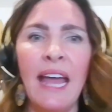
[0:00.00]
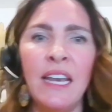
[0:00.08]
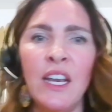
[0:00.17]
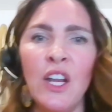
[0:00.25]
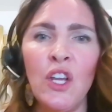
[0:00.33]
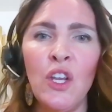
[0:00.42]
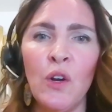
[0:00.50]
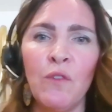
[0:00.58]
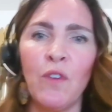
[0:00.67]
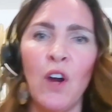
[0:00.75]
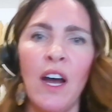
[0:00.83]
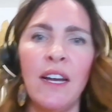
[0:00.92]
And,
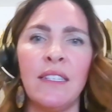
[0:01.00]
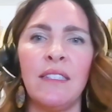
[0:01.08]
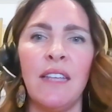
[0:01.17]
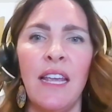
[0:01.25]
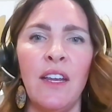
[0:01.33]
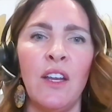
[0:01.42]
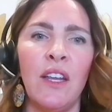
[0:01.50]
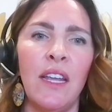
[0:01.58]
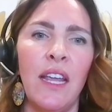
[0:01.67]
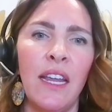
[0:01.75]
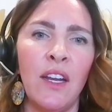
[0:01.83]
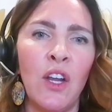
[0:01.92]
for us,
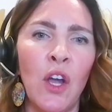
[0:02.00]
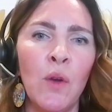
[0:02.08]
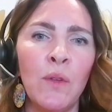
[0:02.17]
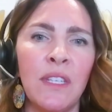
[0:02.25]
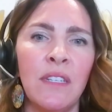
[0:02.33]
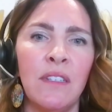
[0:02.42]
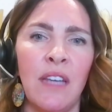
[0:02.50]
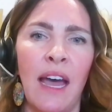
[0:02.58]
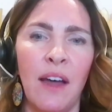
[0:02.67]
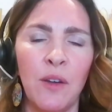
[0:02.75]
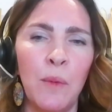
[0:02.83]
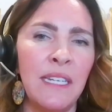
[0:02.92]
it goes into
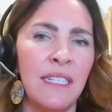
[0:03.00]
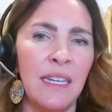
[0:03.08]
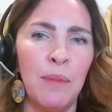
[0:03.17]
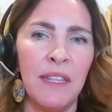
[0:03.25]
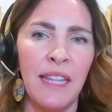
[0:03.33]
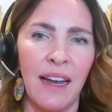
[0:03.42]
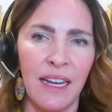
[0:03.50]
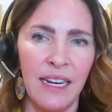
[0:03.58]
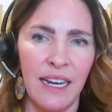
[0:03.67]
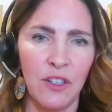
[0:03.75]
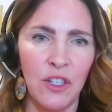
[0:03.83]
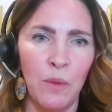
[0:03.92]
how do we deepen that
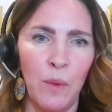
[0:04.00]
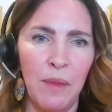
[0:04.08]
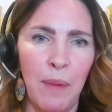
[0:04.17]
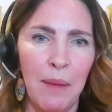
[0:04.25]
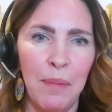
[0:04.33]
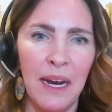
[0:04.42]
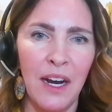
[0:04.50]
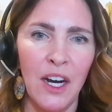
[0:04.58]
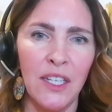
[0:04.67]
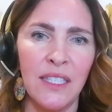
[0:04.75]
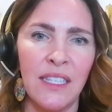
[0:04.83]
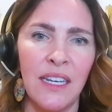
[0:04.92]
connection with pet
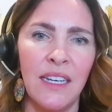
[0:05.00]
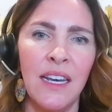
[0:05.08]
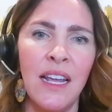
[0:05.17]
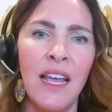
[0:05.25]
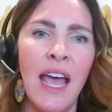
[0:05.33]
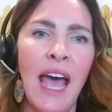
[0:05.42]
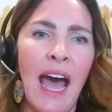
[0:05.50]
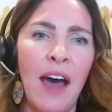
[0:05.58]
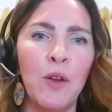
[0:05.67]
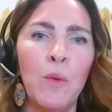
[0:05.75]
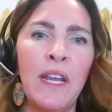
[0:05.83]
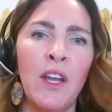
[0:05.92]
parents, and
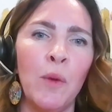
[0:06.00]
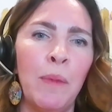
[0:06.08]
how do we go